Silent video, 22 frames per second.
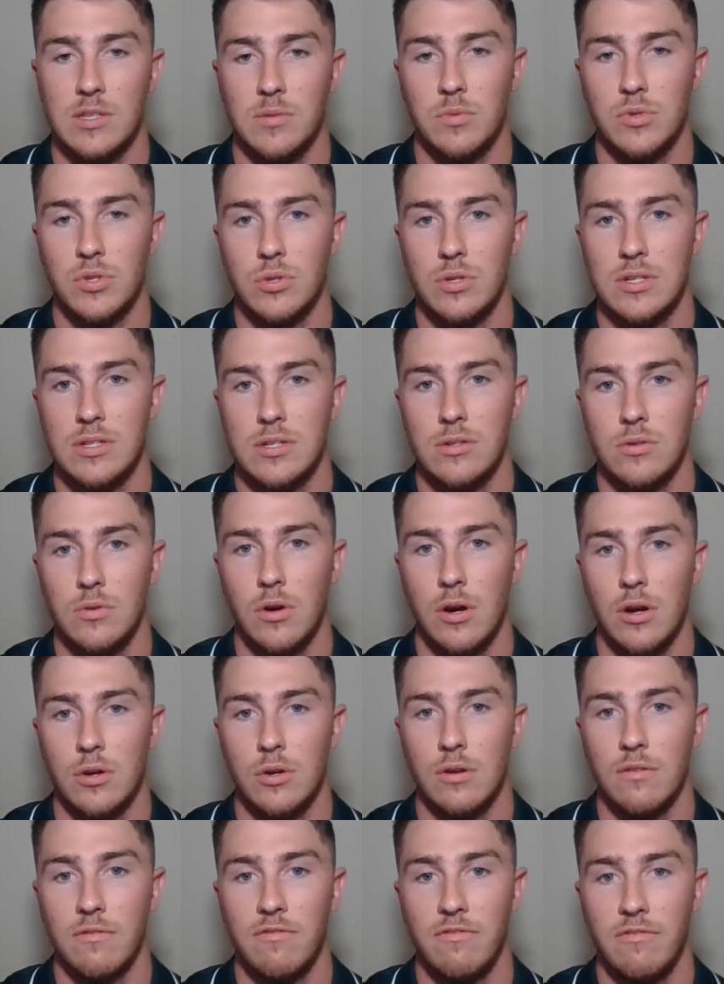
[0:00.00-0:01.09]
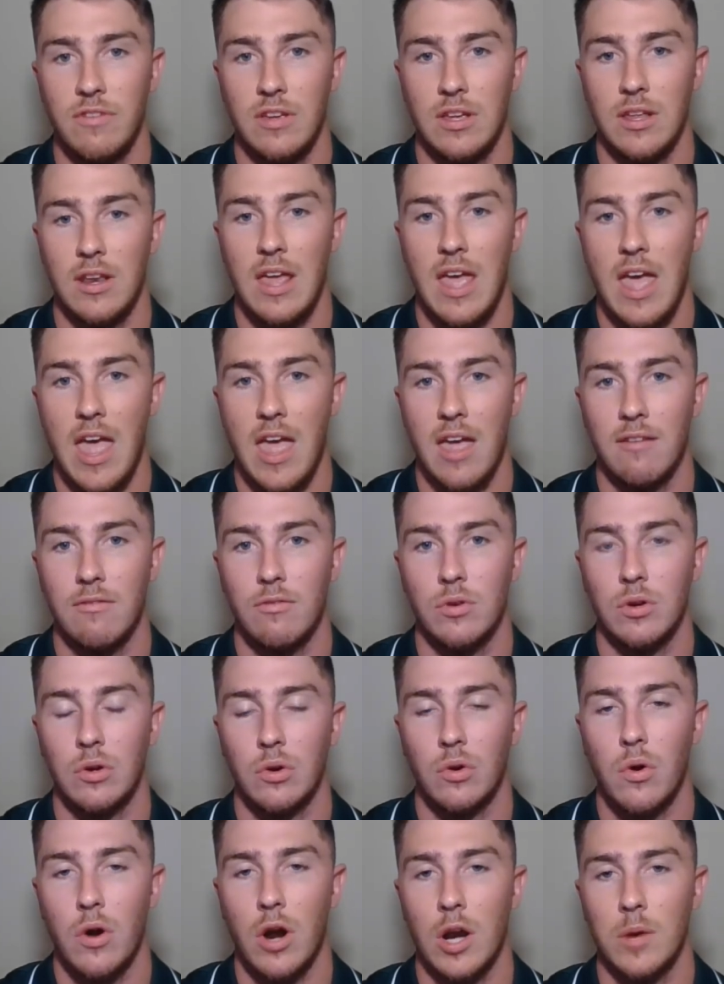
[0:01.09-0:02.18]
the Matrice 200 fit every
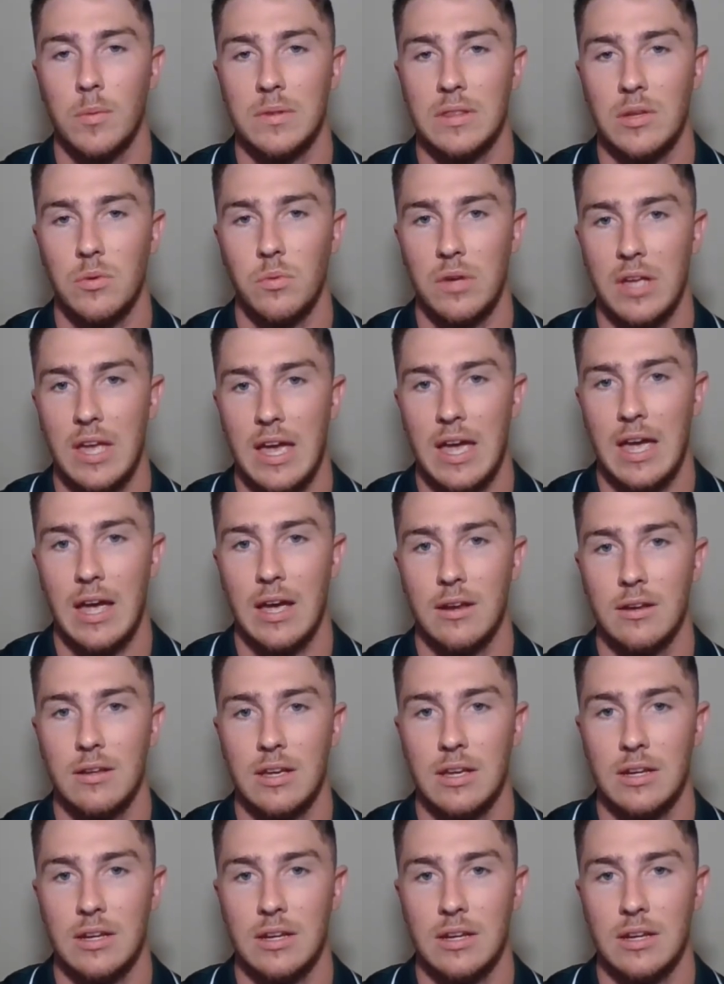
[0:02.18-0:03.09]
requirement that we had,